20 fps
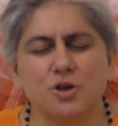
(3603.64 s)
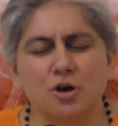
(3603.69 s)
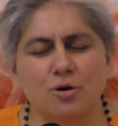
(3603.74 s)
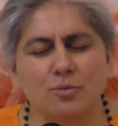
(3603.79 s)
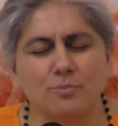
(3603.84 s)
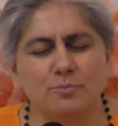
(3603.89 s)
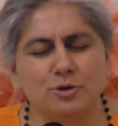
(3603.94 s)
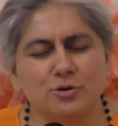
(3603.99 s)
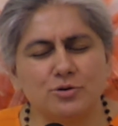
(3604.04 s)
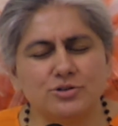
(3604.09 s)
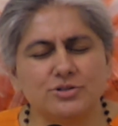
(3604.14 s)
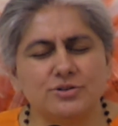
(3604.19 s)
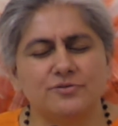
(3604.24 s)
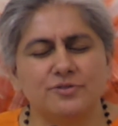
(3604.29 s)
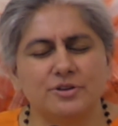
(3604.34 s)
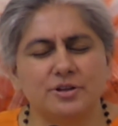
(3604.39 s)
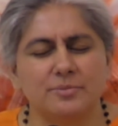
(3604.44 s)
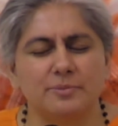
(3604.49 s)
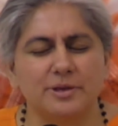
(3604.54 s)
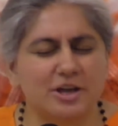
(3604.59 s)

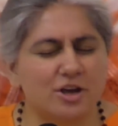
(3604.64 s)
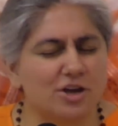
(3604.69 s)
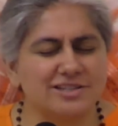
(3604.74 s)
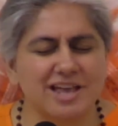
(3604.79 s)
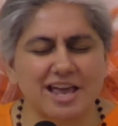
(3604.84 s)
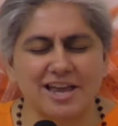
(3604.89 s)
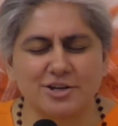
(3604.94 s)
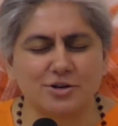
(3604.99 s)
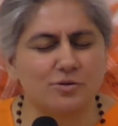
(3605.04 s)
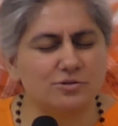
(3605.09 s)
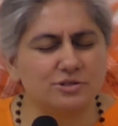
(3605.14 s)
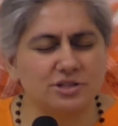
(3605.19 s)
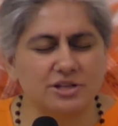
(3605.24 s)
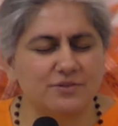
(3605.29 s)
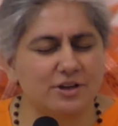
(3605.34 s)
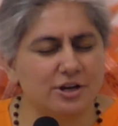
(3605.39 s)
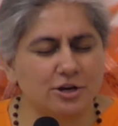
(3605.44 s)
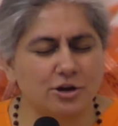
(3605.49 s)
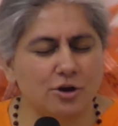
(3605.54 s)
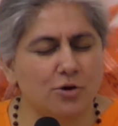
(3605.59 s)
beautiful because I don't
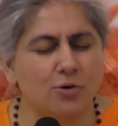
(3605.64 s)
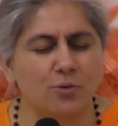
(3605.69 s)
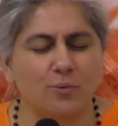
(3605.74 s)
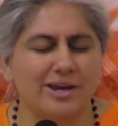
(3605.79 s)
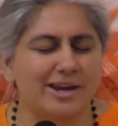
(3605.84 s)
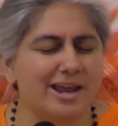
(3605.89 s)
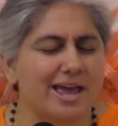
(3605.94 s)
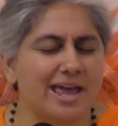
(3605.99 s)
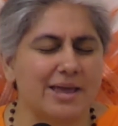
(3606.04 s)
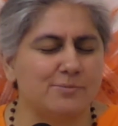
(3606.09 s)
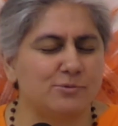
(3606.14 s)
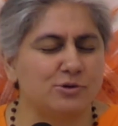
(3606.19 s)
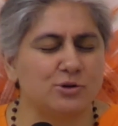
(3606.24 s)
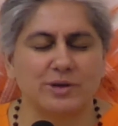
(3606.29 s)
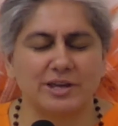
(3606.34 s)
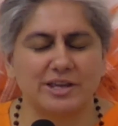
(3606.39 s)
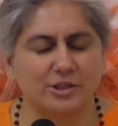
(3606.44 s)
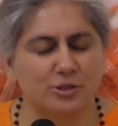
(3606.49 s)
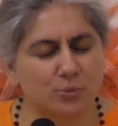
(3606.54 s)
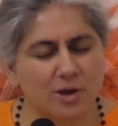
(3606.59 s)
even know when I am
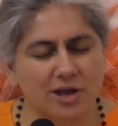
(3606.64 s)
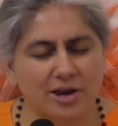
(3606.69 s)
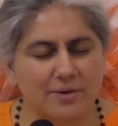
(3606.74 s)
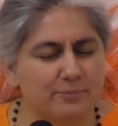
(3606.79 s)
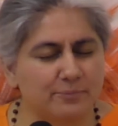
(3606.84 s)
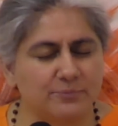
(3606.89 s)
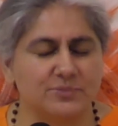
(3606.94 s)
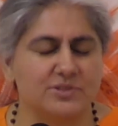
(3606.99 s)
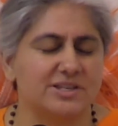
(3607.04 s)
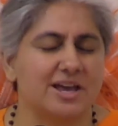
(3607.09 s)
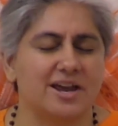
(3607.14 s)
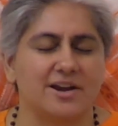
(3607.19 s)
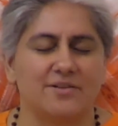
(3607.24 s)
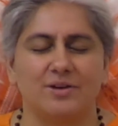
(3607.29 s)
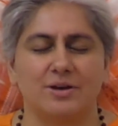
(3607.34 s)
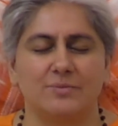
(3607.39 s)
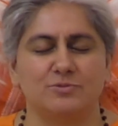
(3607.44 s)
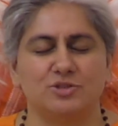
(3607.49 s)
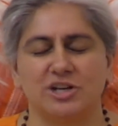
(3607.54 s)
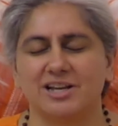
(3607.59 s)
doing tvam,
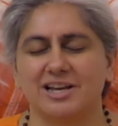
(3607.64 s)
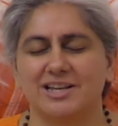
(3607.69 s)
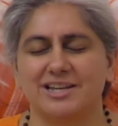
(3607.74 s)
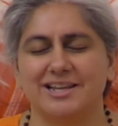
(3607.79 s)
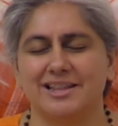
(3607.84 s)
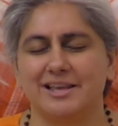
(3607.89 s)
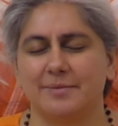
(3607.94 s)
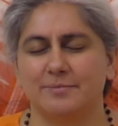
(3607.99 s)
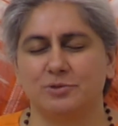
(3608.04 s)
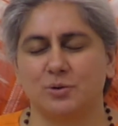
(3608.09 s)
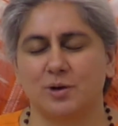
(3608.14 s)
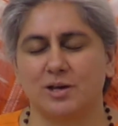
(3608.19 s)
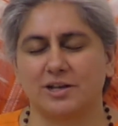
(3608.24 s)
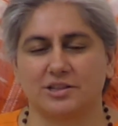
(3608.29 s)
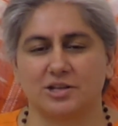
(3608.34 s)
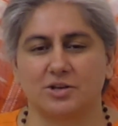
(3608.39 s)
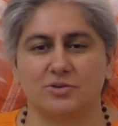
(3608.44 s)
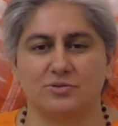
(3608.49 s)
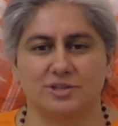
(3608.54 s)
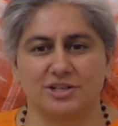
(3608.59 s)
sarvam jagadidam
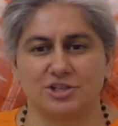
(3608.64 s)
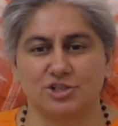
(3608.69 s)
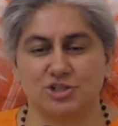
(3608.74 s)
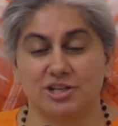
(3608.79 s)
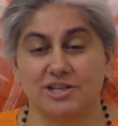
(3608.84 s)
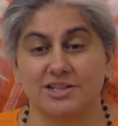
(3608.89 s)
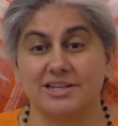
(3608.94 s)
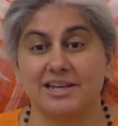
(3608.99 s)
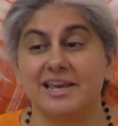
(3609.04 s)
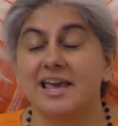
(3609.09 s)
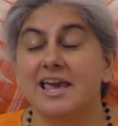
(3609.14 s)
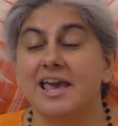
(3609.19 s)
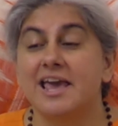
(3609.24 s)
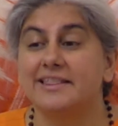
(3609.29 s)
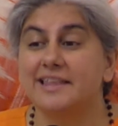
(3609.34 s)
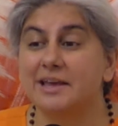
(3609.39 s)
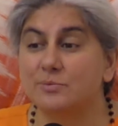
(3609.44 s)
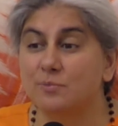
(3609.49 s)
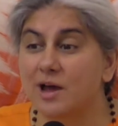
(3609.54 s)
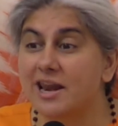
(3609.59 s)
tvakto tishtati,
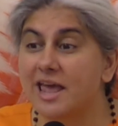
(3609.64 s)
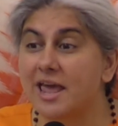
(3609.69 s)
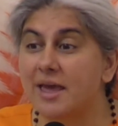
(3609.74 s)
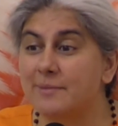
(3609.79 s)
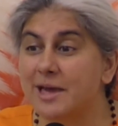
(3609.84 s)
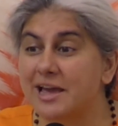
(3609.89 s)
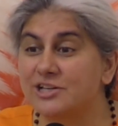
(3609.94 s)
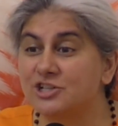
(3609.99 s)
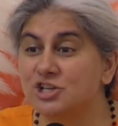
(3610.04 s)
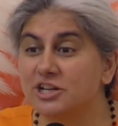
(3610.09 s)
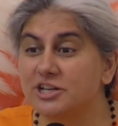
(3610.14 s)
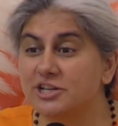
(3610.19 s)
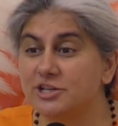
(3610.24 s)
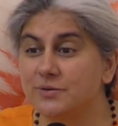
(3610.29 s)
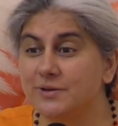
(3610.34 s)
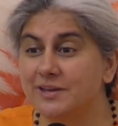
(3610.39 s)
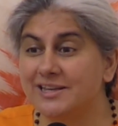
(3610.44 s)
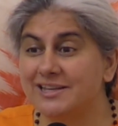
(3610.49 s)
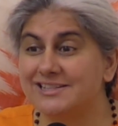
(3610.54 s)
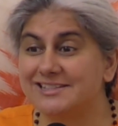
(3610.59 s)
that what I am actually
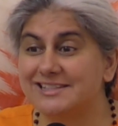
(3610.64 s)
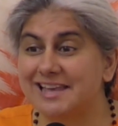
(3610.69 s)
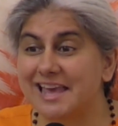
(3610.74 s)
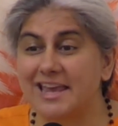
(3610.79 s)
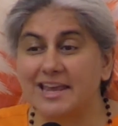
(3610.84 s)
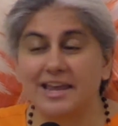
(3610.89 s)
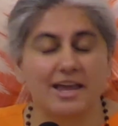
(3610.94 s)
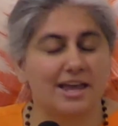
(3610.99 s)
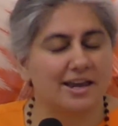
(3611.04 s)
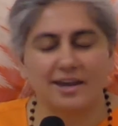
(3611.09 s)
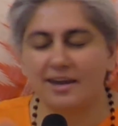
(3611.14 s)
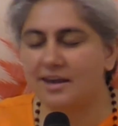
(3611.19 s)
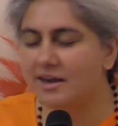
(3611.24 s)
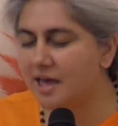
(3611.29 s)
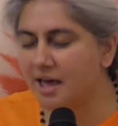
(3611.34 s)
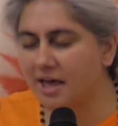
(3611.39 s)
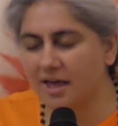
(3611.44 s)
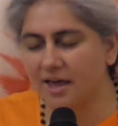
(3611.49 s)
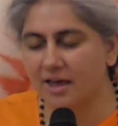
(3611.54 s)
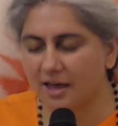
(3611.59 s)
doing is saying
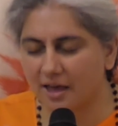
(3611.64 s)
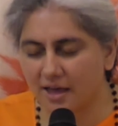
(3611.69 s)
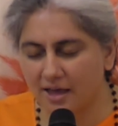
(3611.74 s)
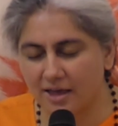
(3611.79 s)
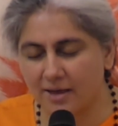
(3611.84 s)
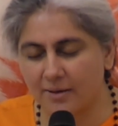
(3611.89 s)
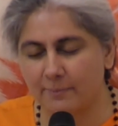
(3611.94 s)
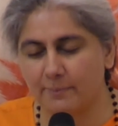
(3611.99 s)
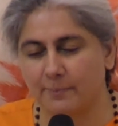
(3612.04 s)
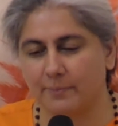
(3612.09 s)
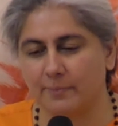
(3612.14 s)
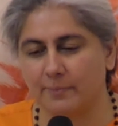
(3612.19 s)
na aham.